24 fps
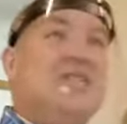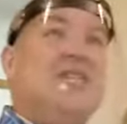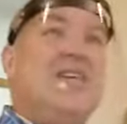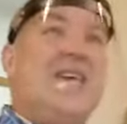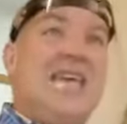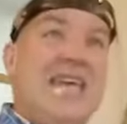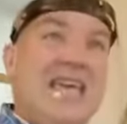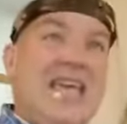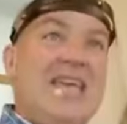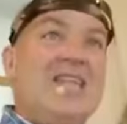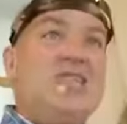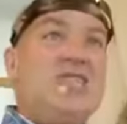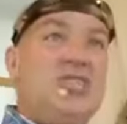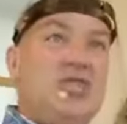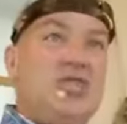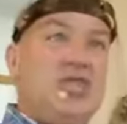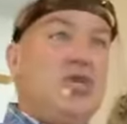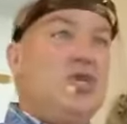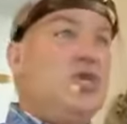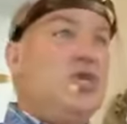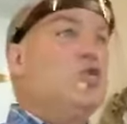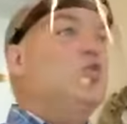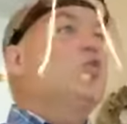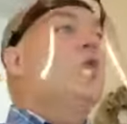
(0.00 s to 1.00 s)
teach
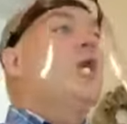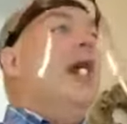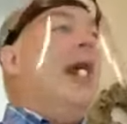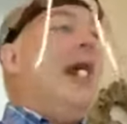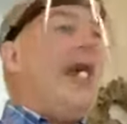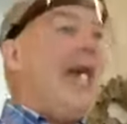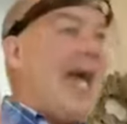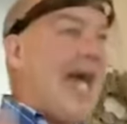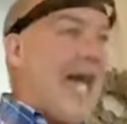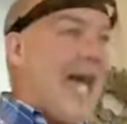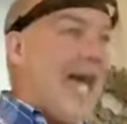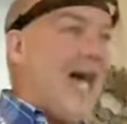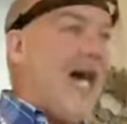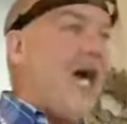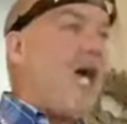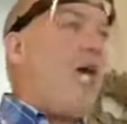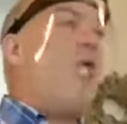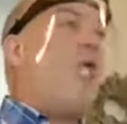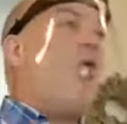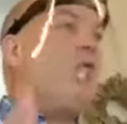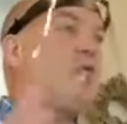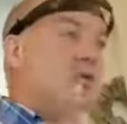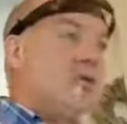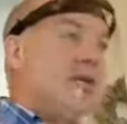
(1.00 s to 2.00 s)
you
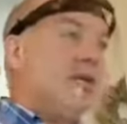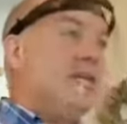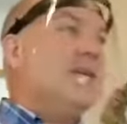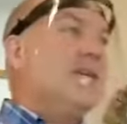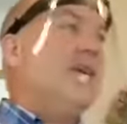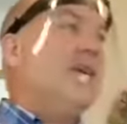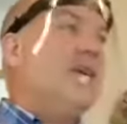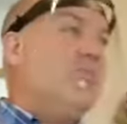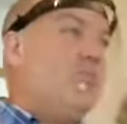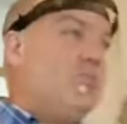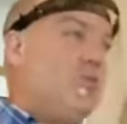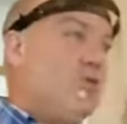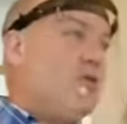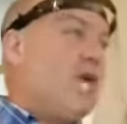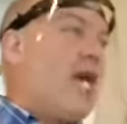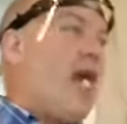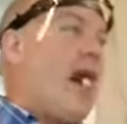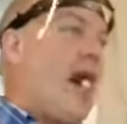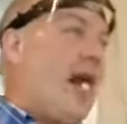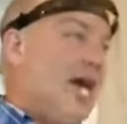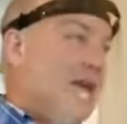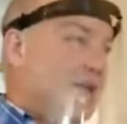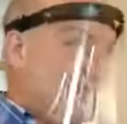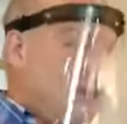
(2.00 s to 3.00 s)
how to keep your
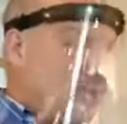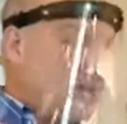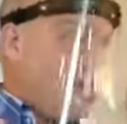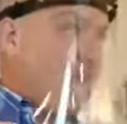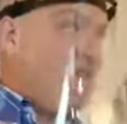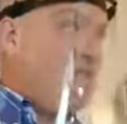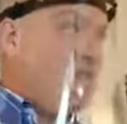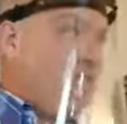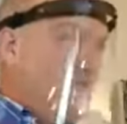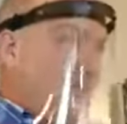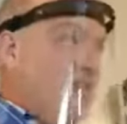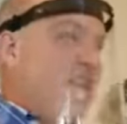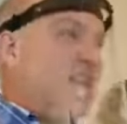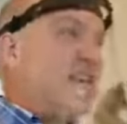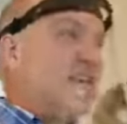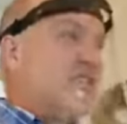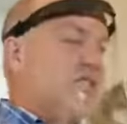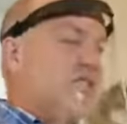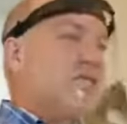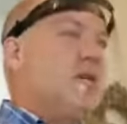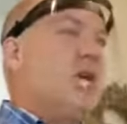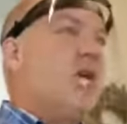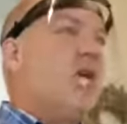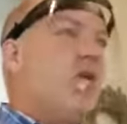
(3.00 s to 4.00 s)
eyes
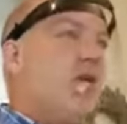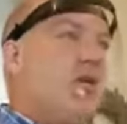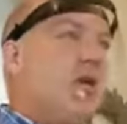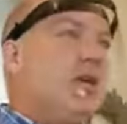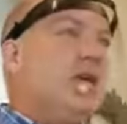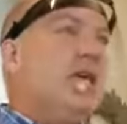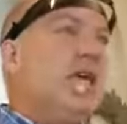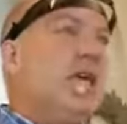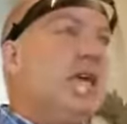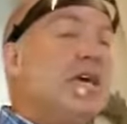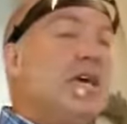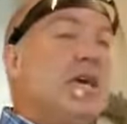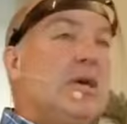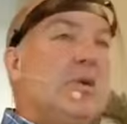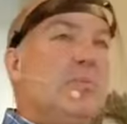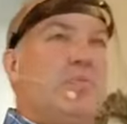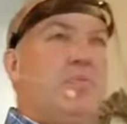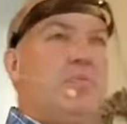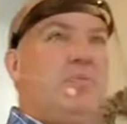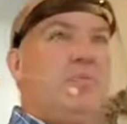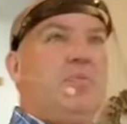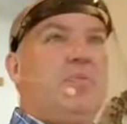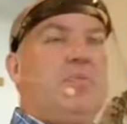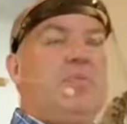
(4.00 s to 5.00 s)
fixed on Him.
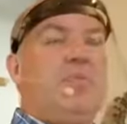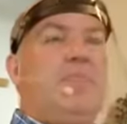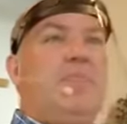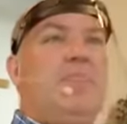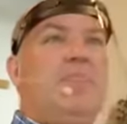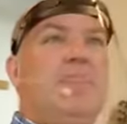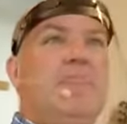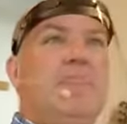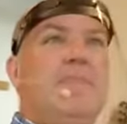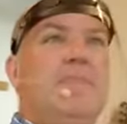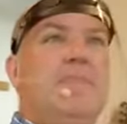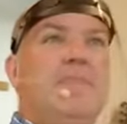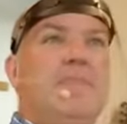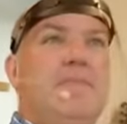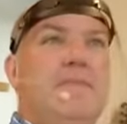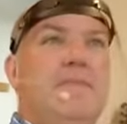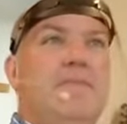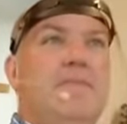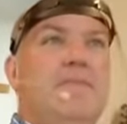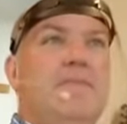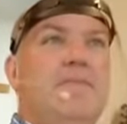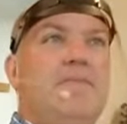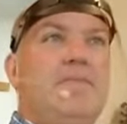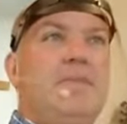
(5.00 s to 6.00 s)

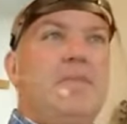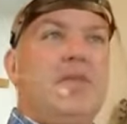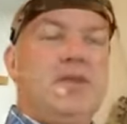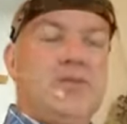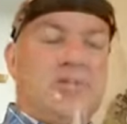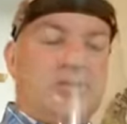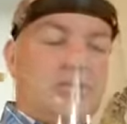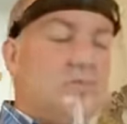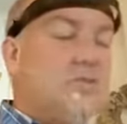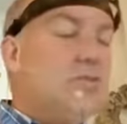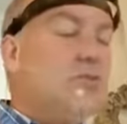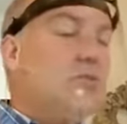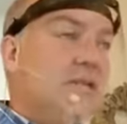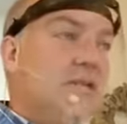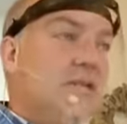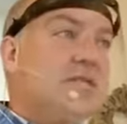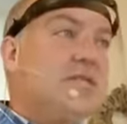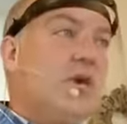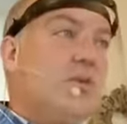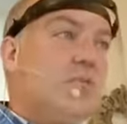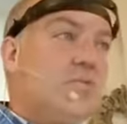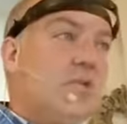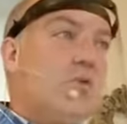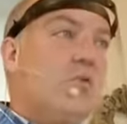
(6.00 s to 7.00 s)
It's truly
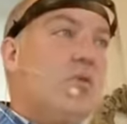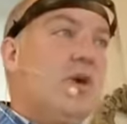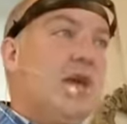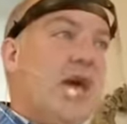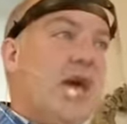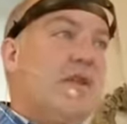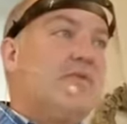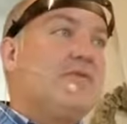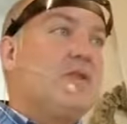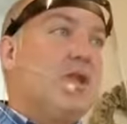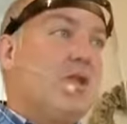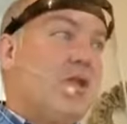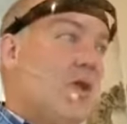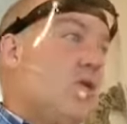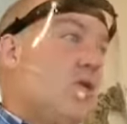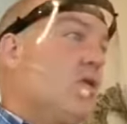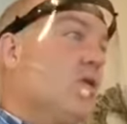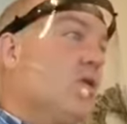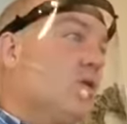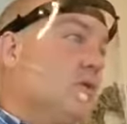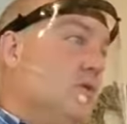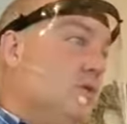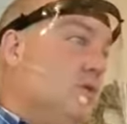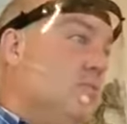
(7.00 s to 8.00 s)
something we have to
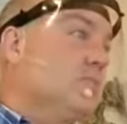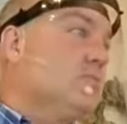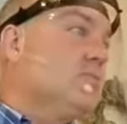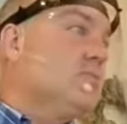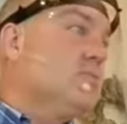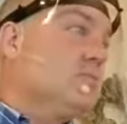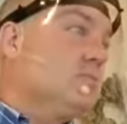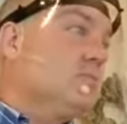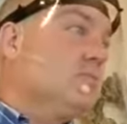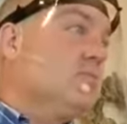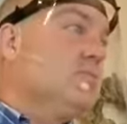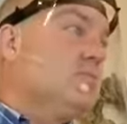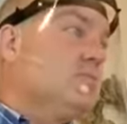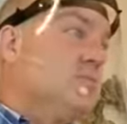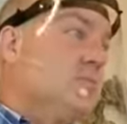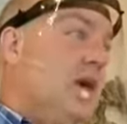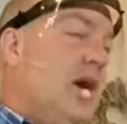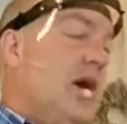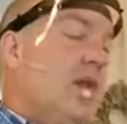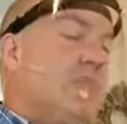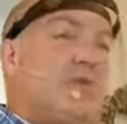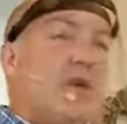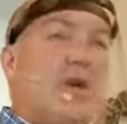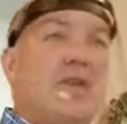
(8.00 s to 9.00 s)
learn.
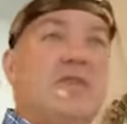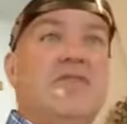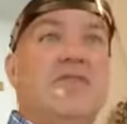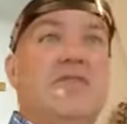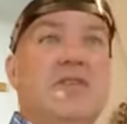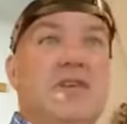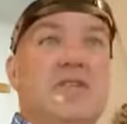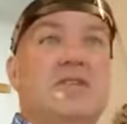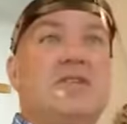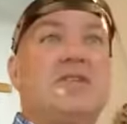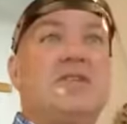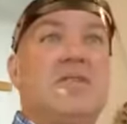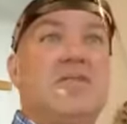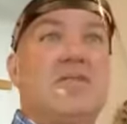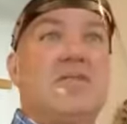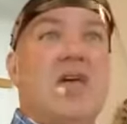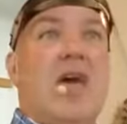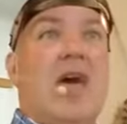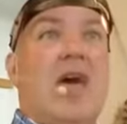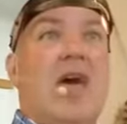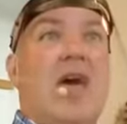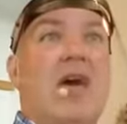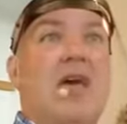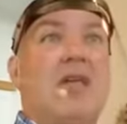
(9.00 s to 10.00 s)
I'm convinced of
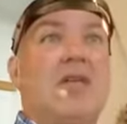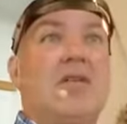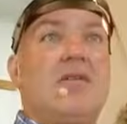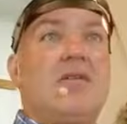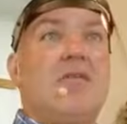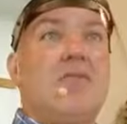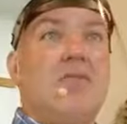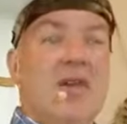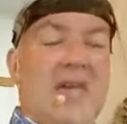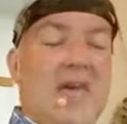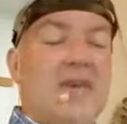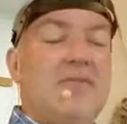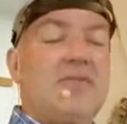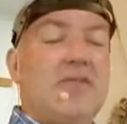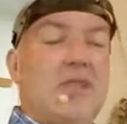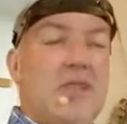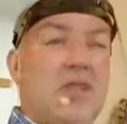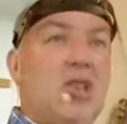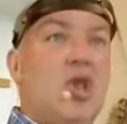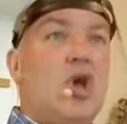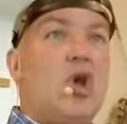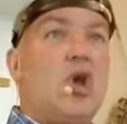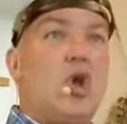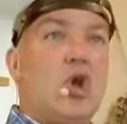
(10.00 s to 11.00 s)
that. We have to
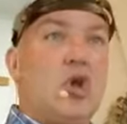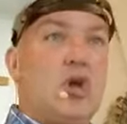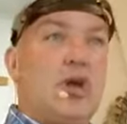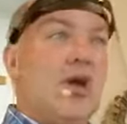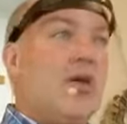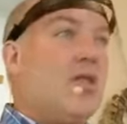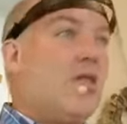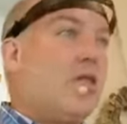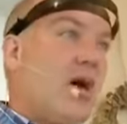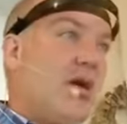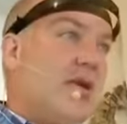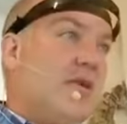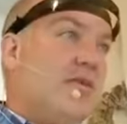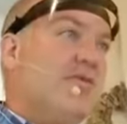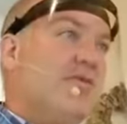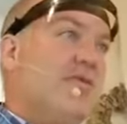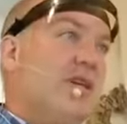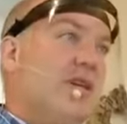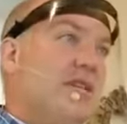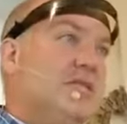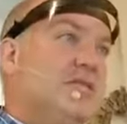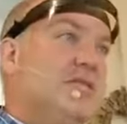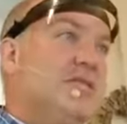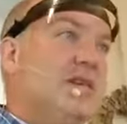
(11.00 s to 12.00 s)
learn a lot of
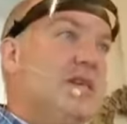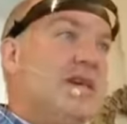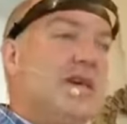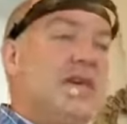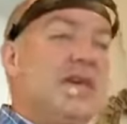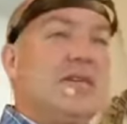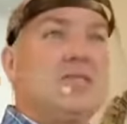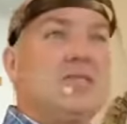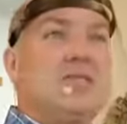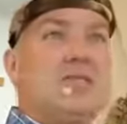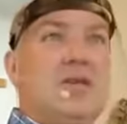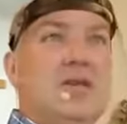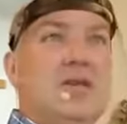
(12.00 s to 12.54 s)
these things.